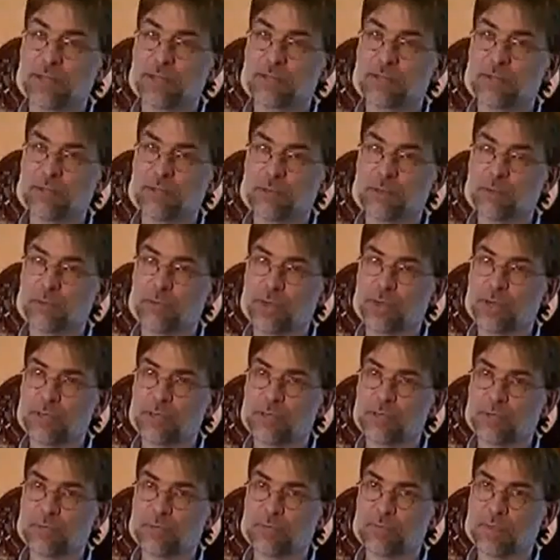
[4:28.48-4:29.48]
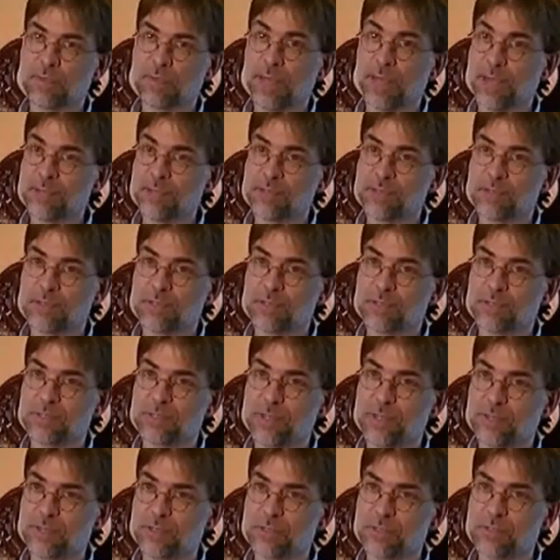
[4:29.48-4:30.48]
led to the creation of the National
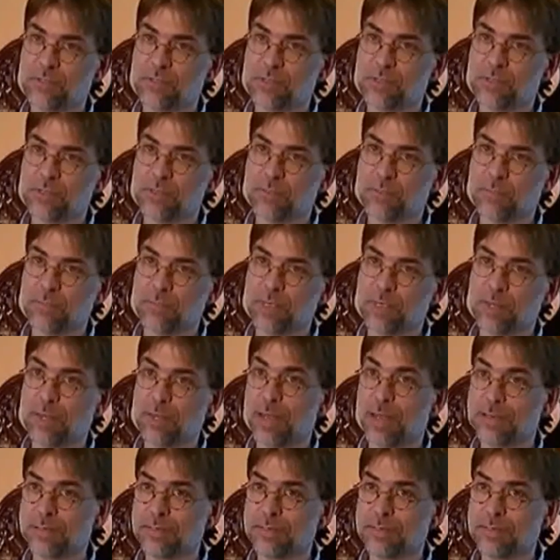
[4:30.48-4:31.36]
Extension System in